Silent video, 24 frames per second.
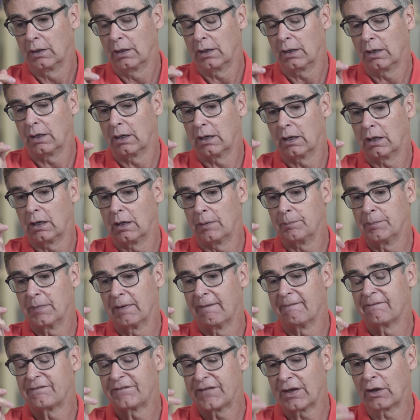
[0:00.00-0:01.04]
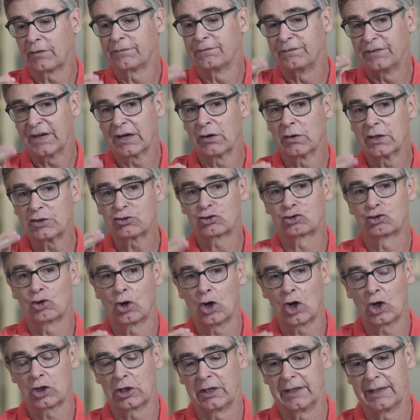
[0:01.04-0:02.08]
felt very
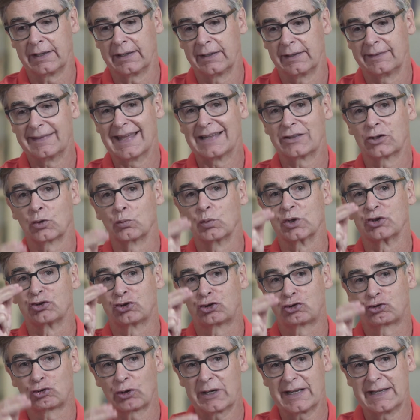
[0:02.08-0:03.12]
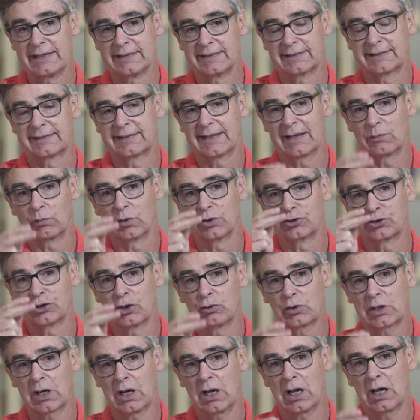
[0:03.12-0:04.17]
strongly that the restraints that were so
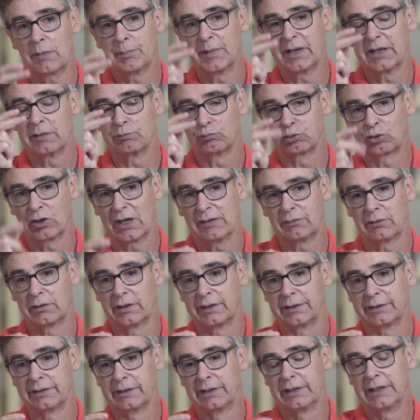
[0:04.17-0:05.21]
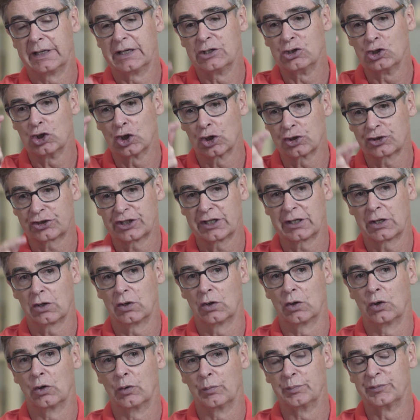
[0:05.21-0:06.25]
common and prevalent in nursing
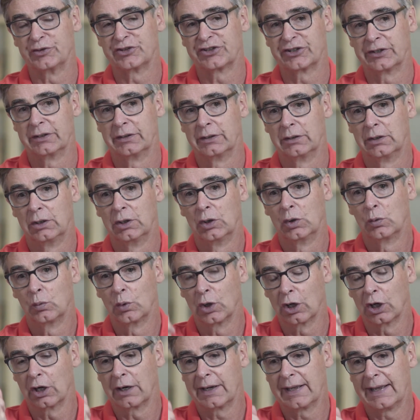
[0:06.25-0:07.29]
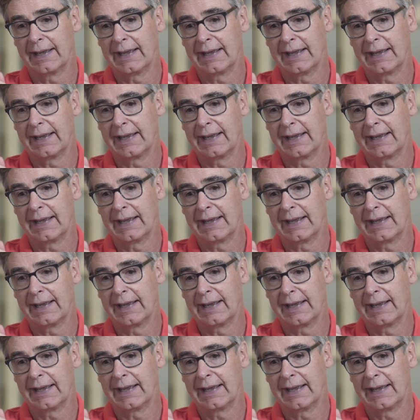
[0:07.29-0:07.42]
homes were